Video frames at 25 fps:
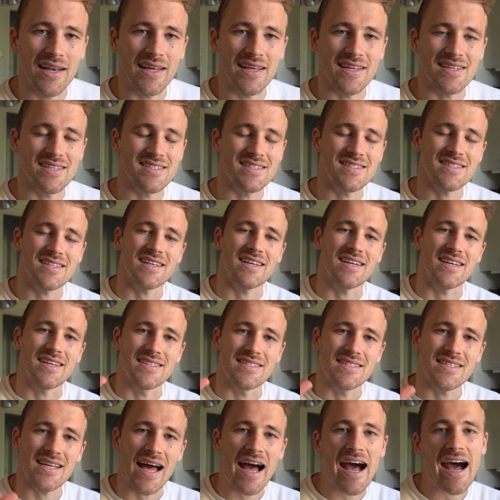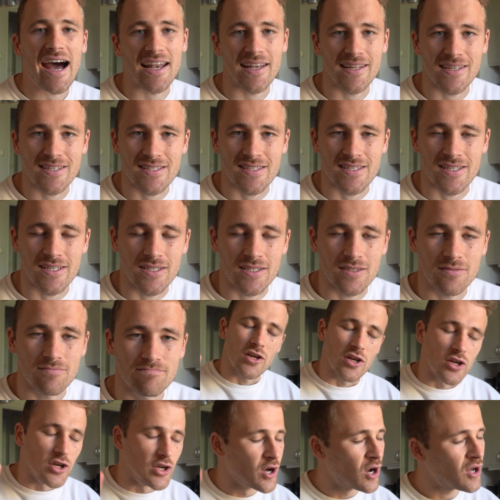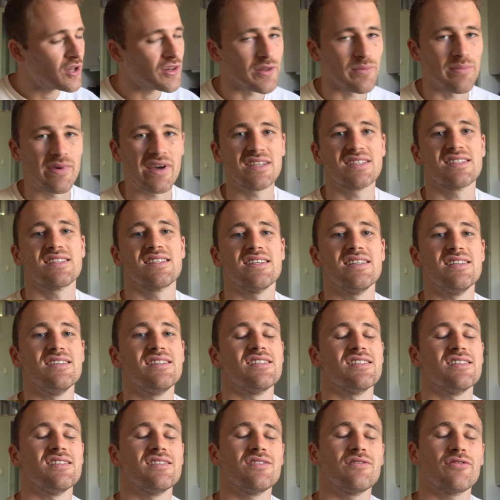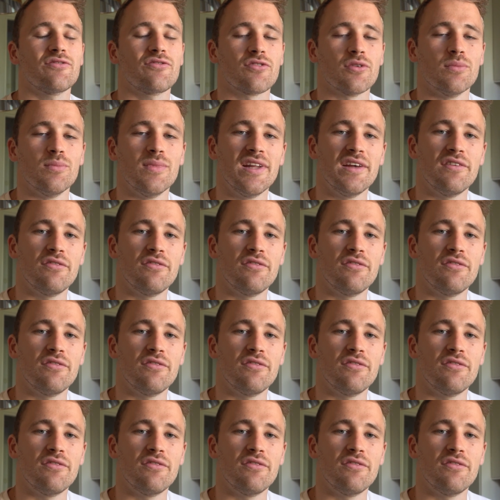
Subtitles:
list is Alisson. Not the best season from